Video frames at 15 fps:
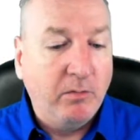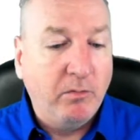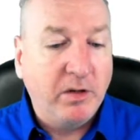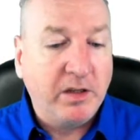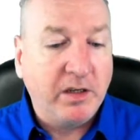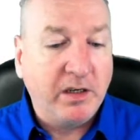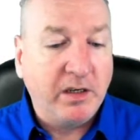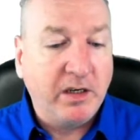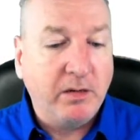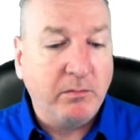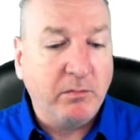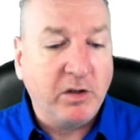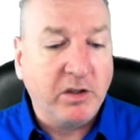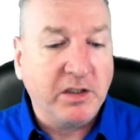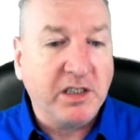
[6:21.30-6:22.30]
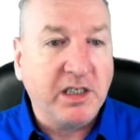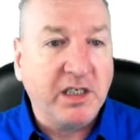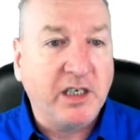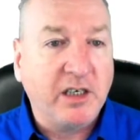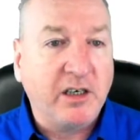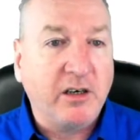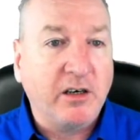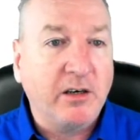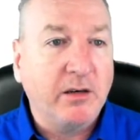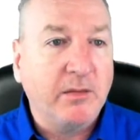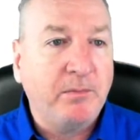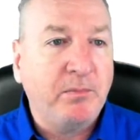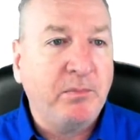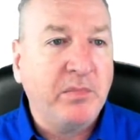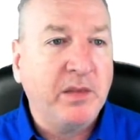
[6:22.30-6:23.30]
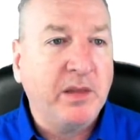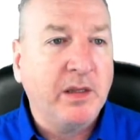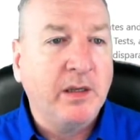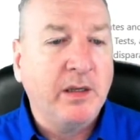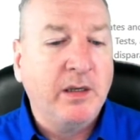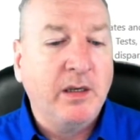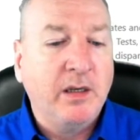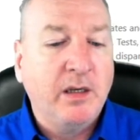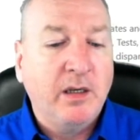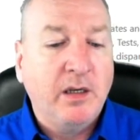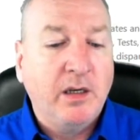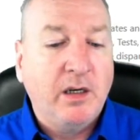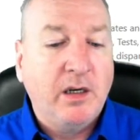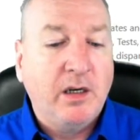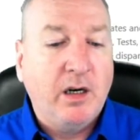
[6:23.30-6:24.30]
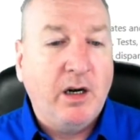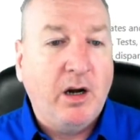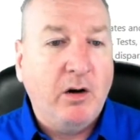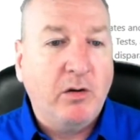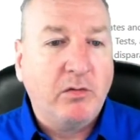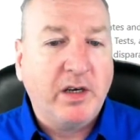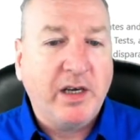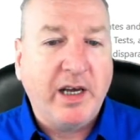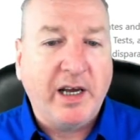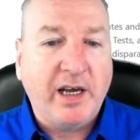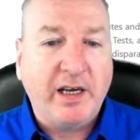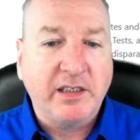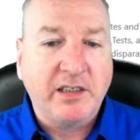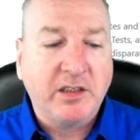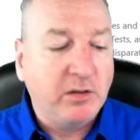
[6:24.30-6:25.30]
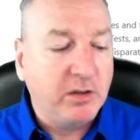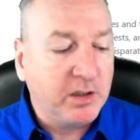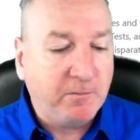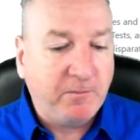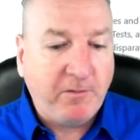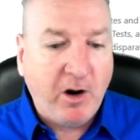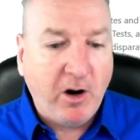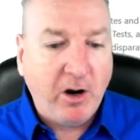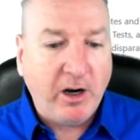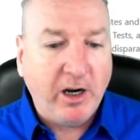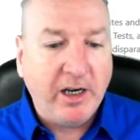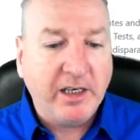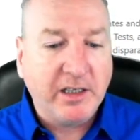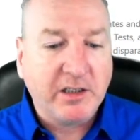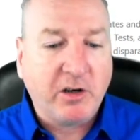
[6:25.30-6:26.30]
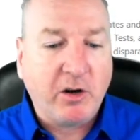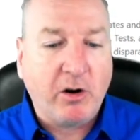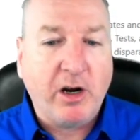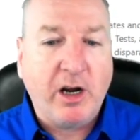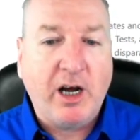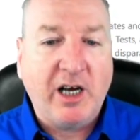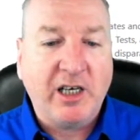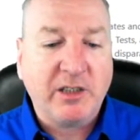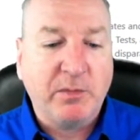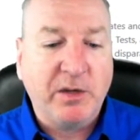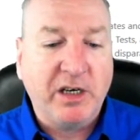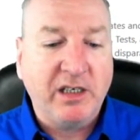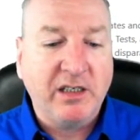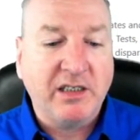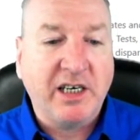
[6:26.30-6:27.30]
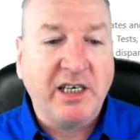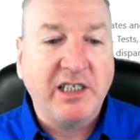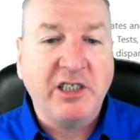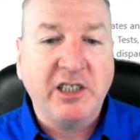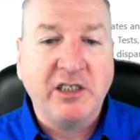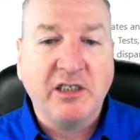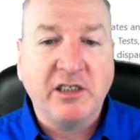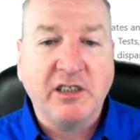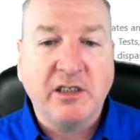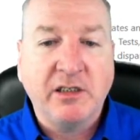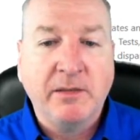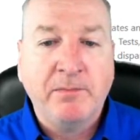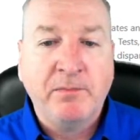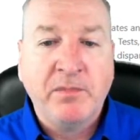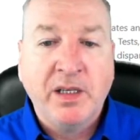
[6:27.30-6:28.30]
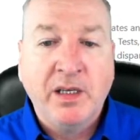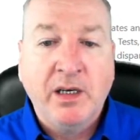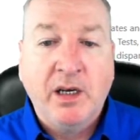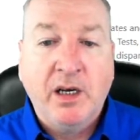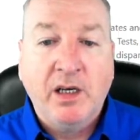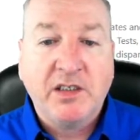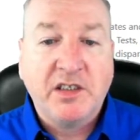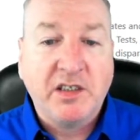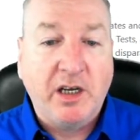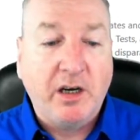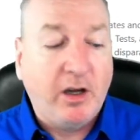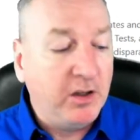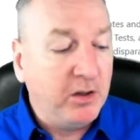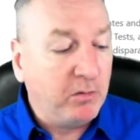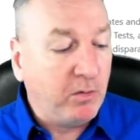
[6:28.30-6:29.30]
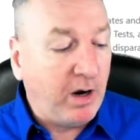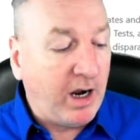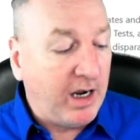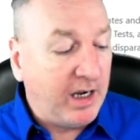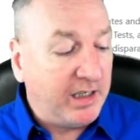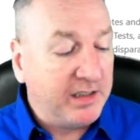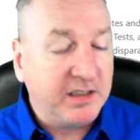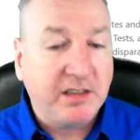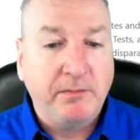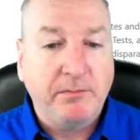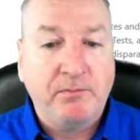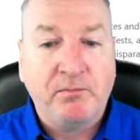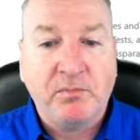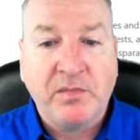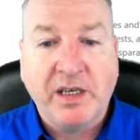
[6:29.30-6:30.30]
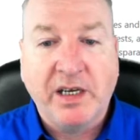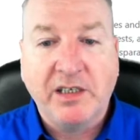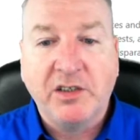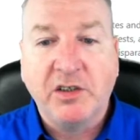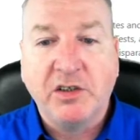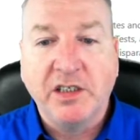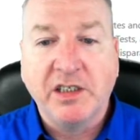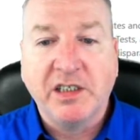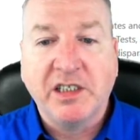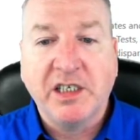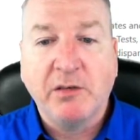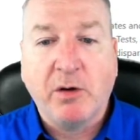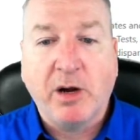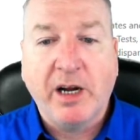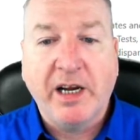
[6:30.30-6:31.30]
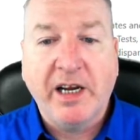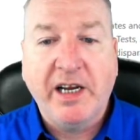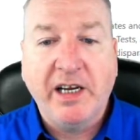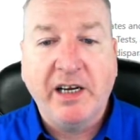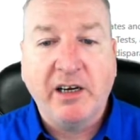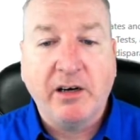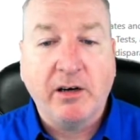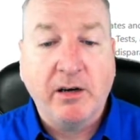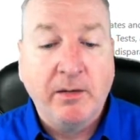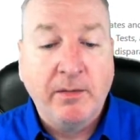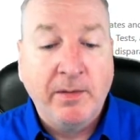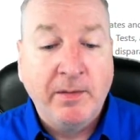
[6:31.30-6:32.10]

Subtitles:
with the numbers here. Okay, so as far as current hospitalizations, still on the rise. As you can see right here,